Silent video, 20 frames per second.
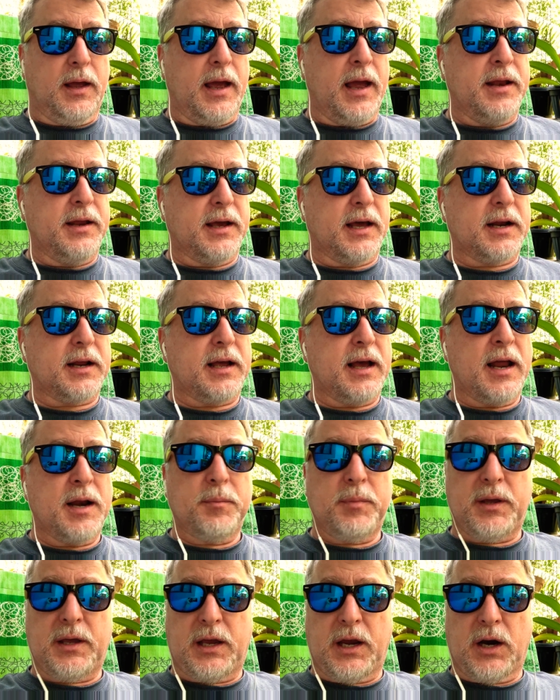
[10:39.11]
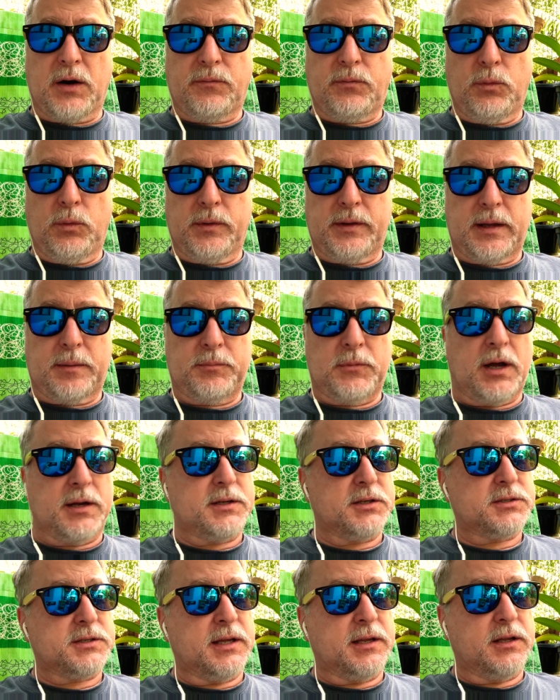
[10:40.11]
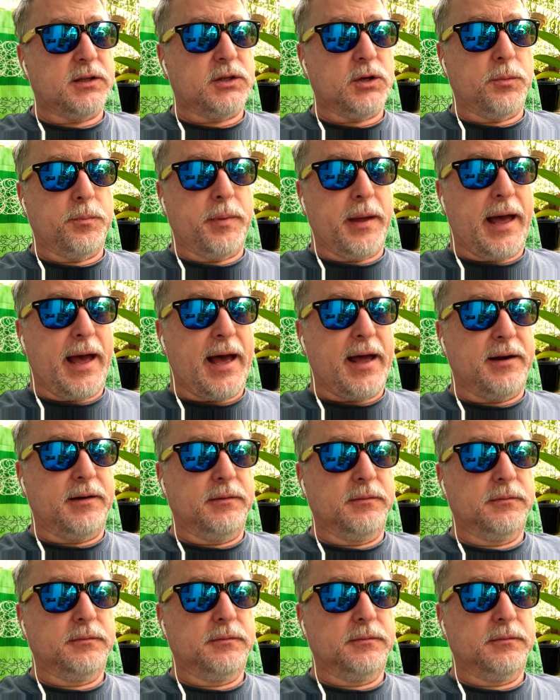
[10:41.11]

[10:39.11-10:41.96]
And you got to kind of be careful with them. Not to say that they're bad,